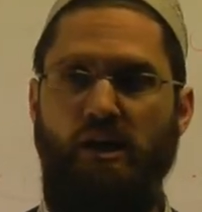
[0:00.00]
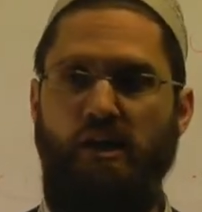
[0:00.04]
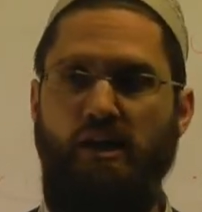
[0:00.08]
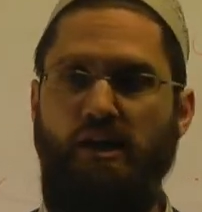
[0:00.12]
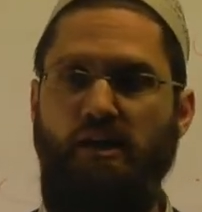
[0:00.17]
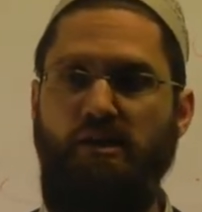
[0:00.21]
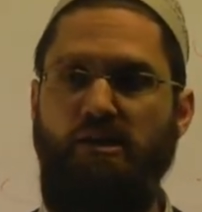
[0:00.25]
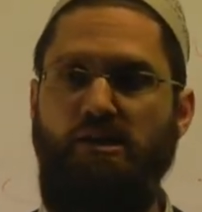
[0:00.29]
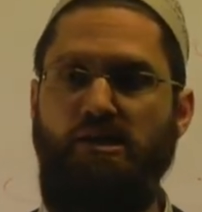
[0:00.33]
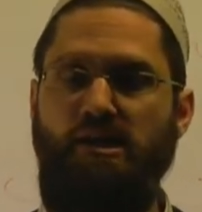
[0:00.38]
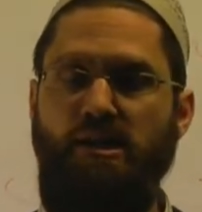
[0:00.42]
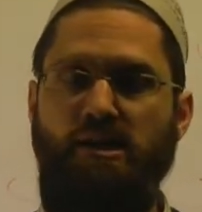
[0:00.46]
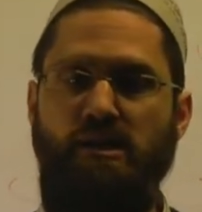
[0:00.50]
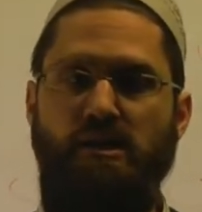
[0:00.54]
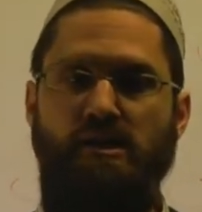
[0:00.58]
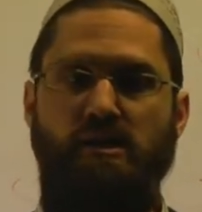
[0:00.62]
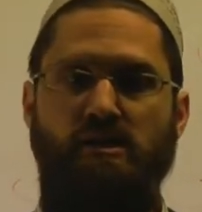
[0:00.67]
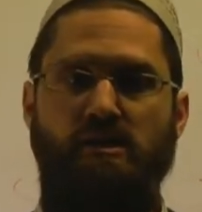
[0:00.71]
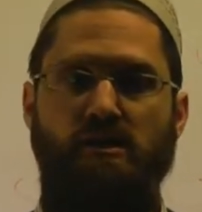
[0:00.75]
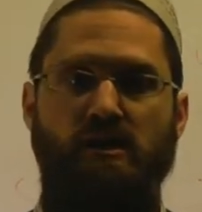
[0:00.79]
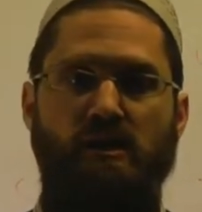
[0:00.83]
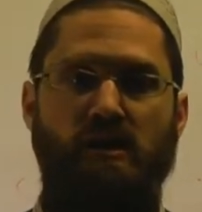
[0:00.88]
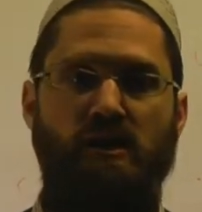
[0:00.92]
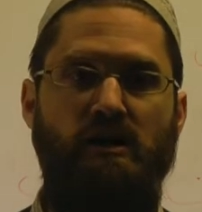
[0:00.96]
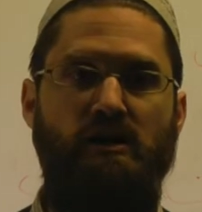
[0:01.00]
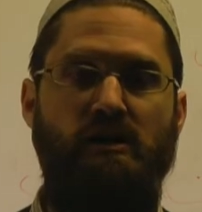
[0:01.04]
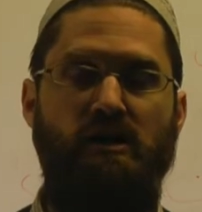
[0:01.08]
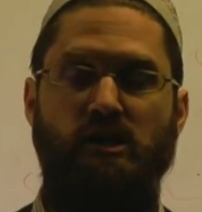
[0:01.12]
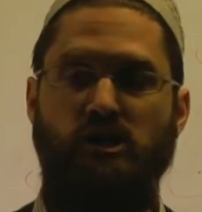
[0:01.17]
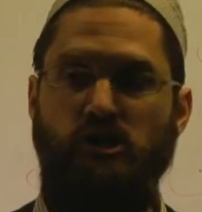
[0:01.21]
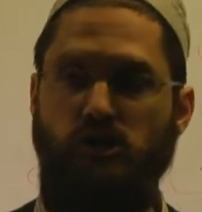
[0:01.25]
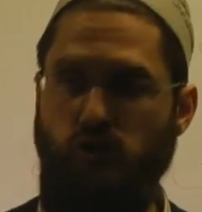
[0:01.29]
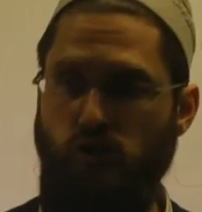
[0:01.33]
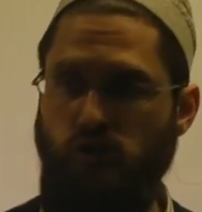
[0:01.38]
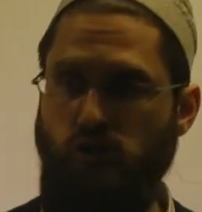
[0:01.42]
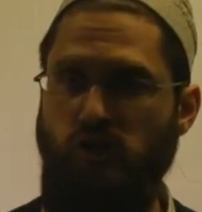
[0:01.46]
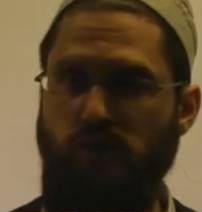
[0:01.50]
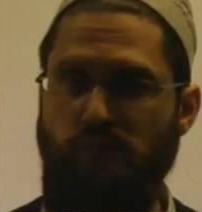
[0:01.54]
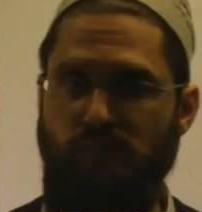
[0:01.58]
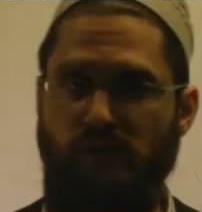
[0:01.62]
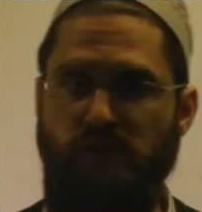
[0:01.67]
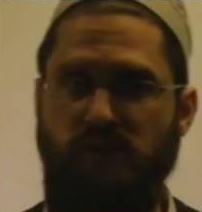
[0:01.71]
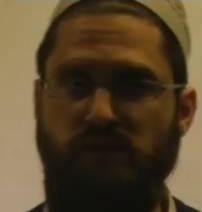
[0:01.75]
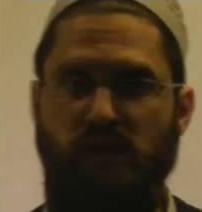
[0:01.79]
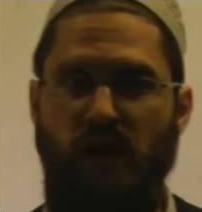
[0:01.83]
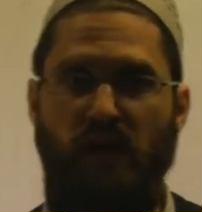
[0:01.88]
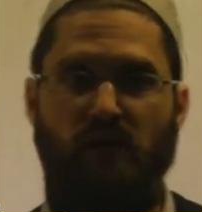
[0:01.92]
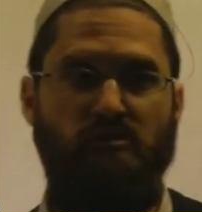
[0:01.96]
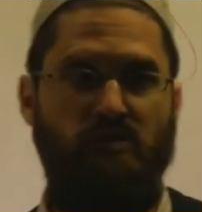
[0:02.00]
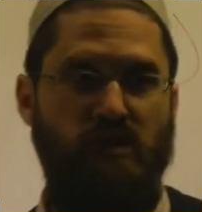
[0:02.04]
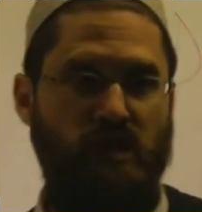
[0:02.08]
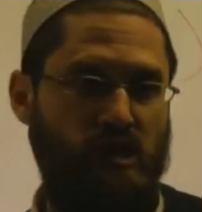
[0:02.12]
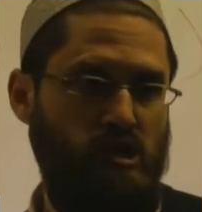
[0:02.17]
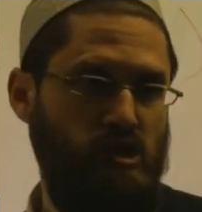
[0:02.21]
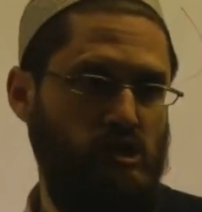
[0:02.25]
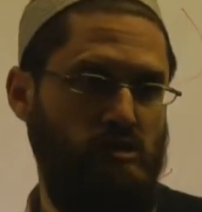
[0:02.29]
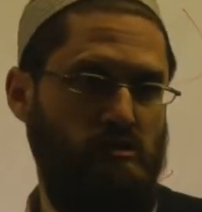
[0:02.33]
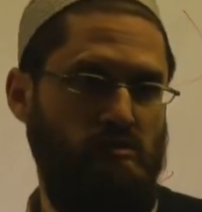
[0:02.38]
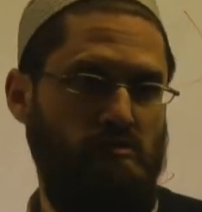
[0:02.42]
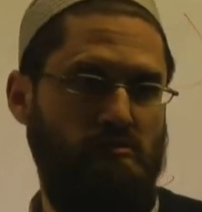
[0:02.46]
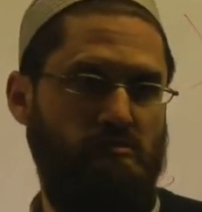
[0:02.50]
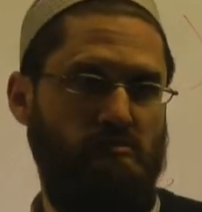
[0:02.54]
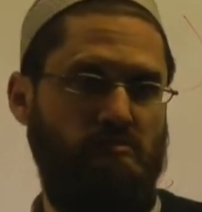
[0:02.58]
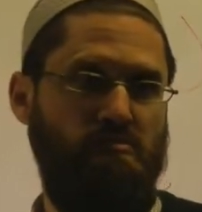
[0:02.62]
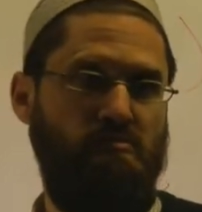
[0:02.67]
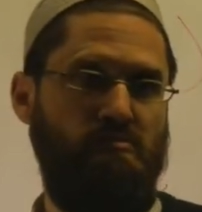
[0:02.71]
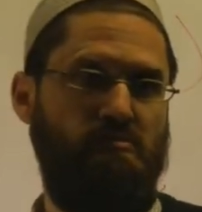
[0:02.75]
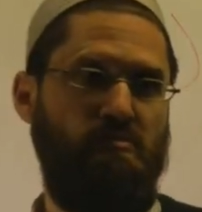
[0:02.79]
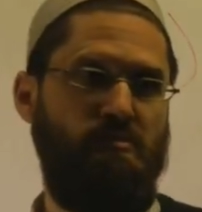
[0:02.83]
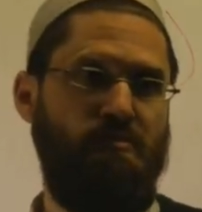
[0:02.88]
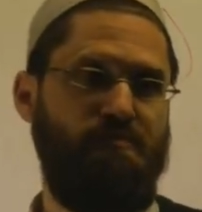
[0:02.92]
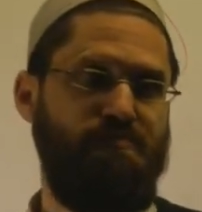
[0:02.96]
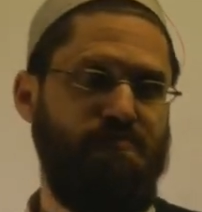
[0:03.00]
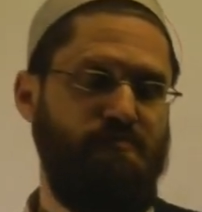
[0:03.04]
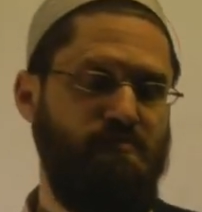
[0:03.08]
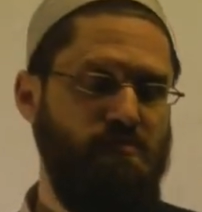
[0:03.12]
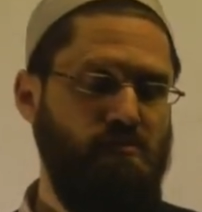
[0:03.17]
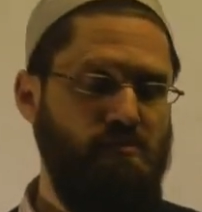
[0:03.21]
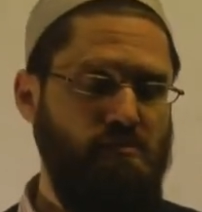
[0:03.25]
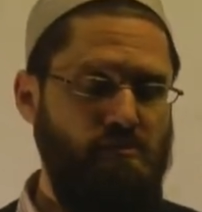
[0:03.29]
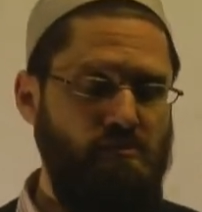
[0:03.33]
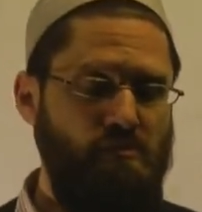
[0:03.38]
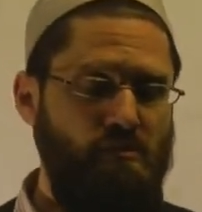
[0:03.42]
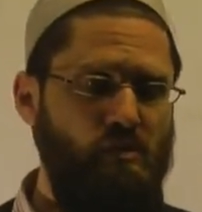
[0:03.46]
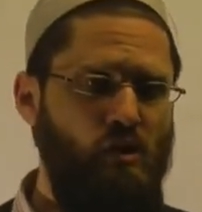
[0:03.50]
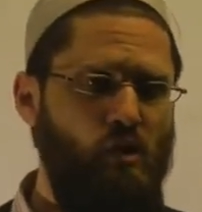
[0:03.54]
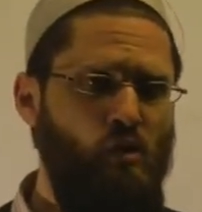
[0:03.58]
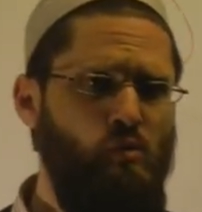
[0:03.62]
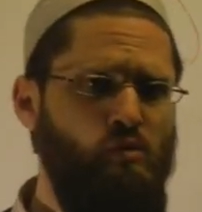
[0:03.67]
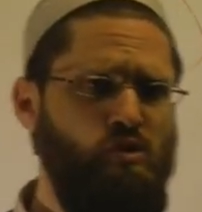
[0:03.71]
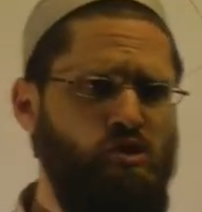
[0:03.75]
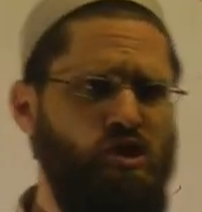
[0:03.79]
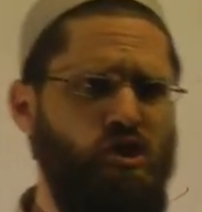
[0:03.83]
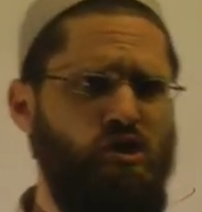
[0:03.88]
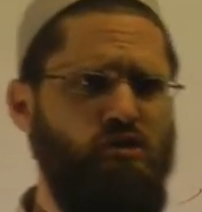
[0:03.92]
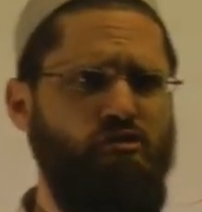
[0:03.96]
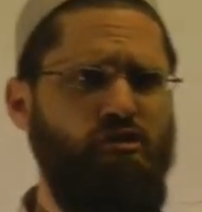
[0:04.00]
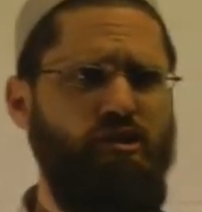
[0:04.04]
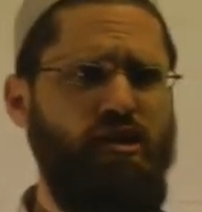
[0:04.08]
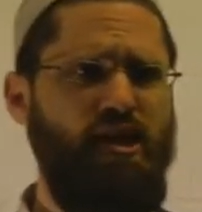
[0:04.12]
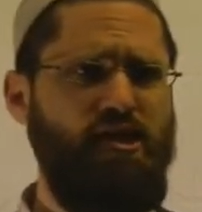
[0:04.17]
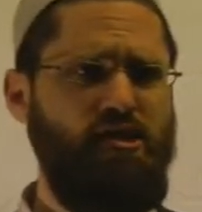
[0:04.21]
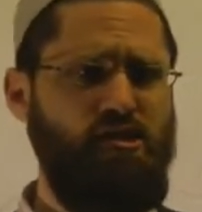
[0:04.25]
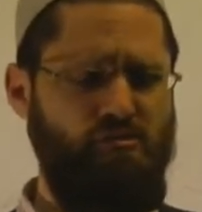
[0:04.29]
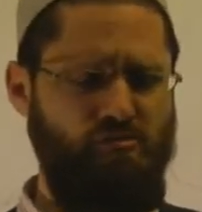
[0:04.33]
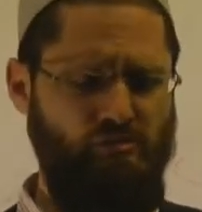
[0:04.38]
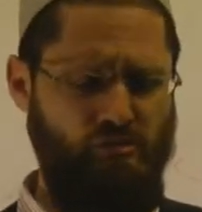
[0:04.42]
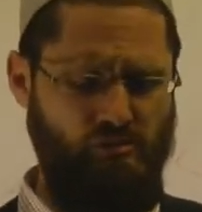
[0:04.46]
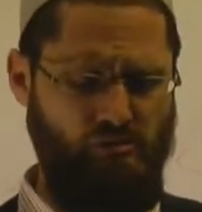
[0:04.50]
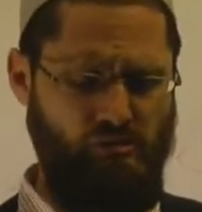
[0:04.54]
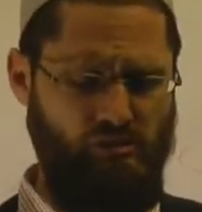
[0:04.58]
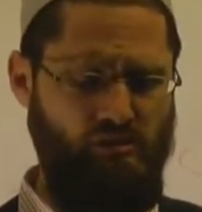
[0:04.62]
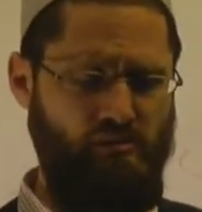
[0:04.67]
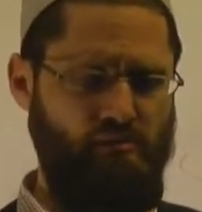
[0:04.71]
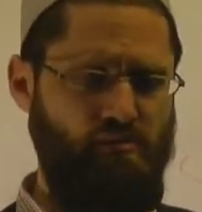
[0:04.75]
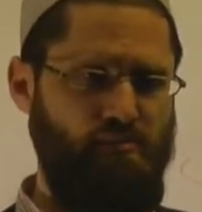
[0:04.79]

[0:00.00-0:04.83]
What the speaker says: Now, Deen usually means a religion. What's the three-letter root?